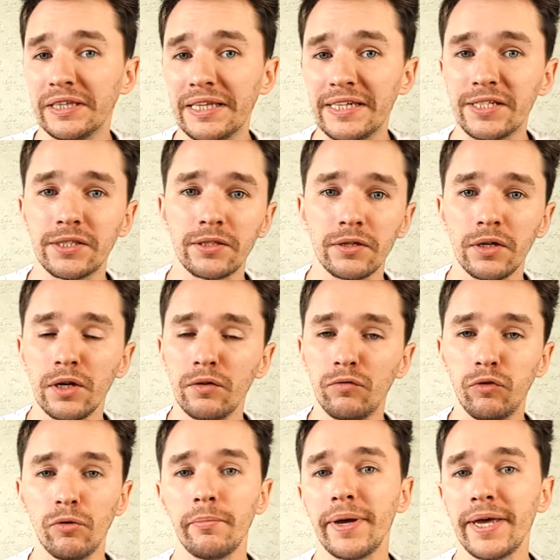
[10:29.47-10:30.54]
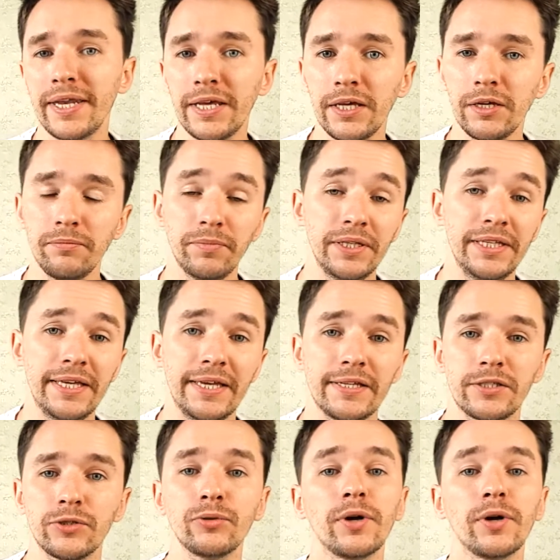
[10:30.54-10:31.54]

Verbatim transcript: least for many years to